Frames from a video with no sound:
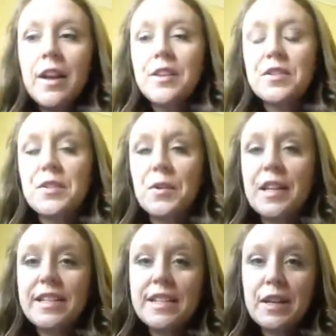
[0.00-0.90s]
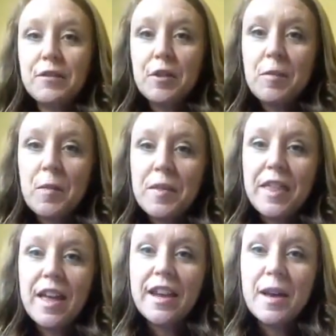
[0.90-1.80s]
So let's think for a moment
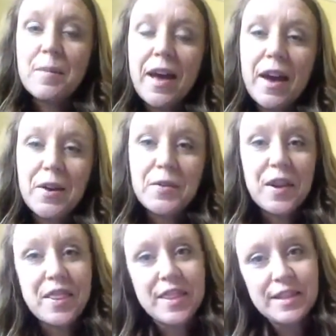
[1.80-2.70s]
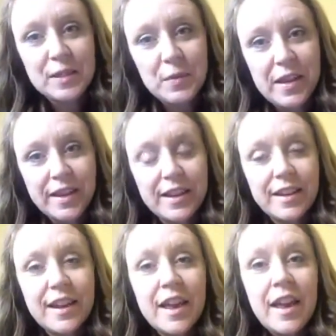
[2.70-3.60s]
then about this week.
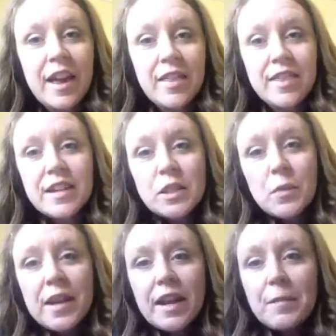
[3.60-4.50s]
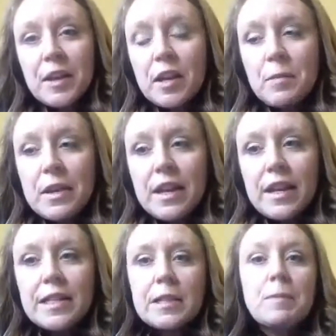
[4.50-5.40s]
This week, I'm going to be
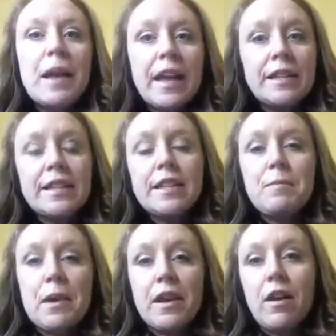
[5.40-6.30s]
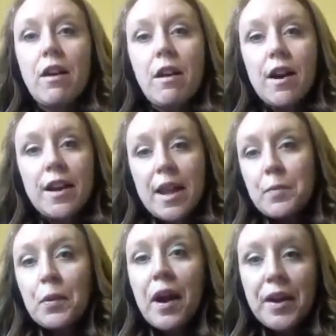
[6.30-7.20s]
expanding a bit on a
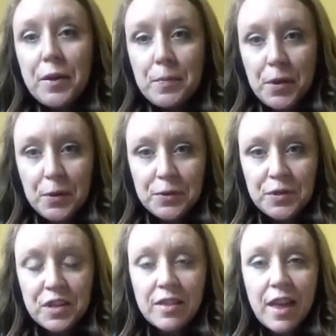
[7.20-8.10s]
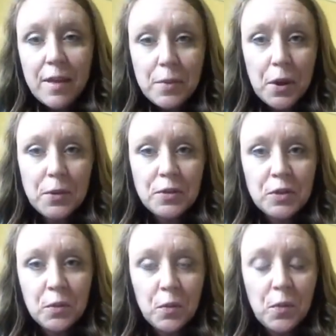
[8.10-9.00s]
prior post, and that
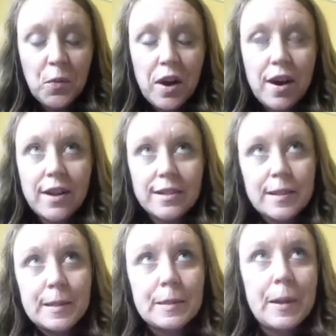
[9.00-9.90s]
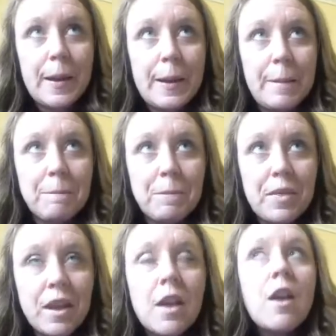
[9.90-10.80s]
post was
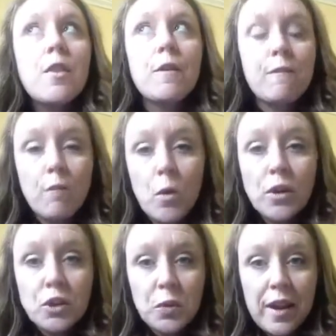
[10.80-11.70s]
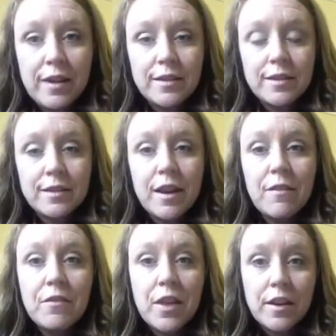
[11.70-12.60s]
the 4 traits
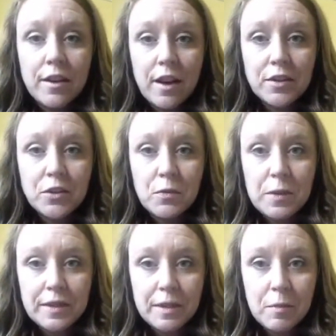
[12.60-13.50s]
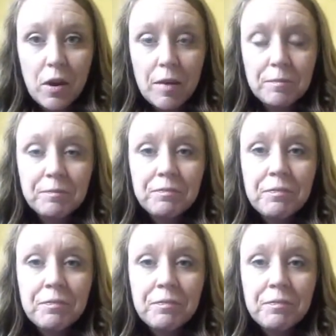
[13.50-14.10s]
of the not-so-busy mom.